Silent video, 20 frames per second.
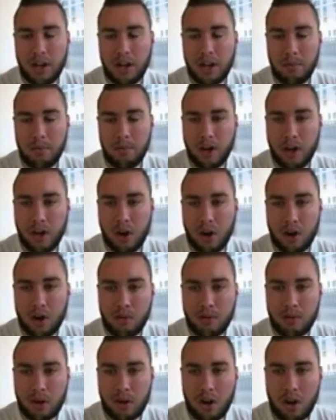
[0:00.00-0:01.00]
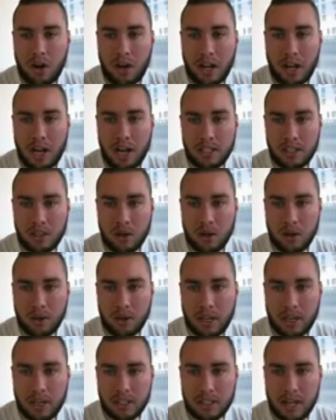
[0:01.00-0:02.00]
But overall, I don't
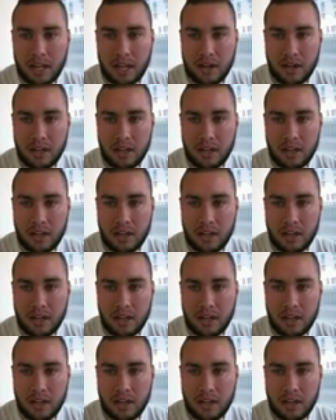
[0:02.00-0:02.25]
think dollar